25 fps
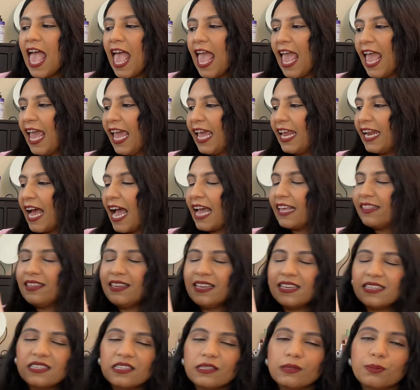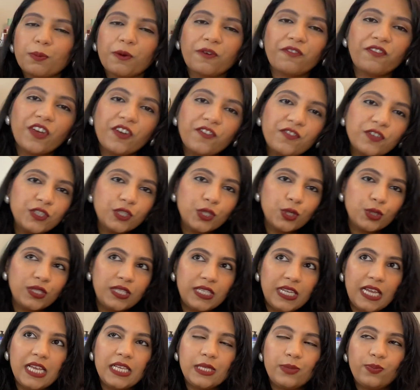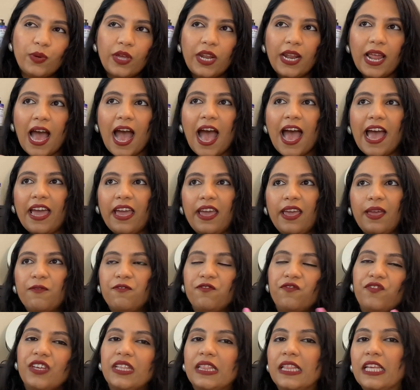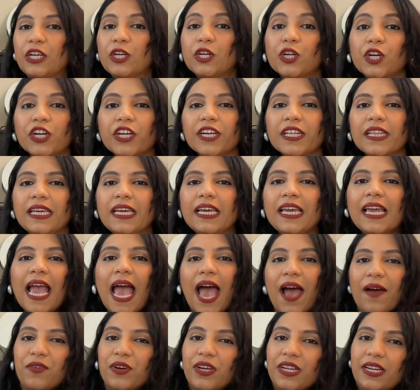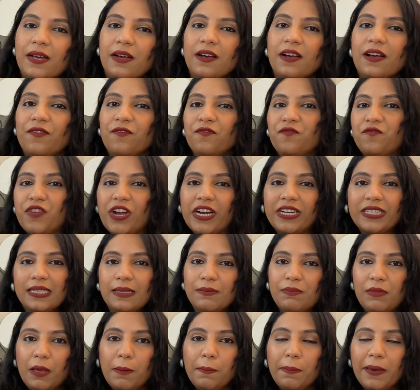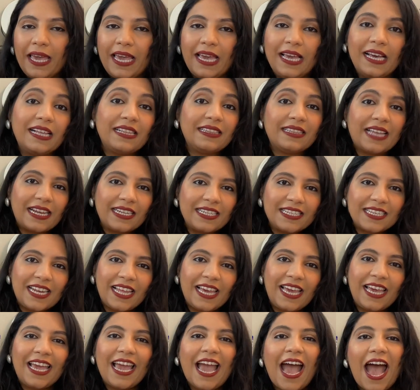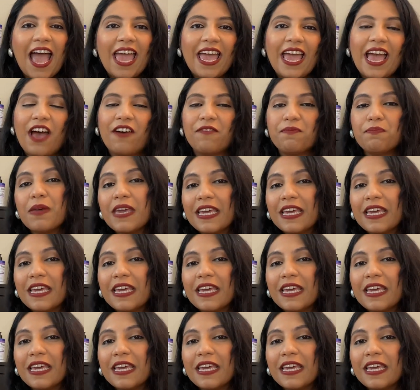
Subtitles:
and I think it's just perfect for those days when I'm feeling girly. I want to wear something pink. Like today, I have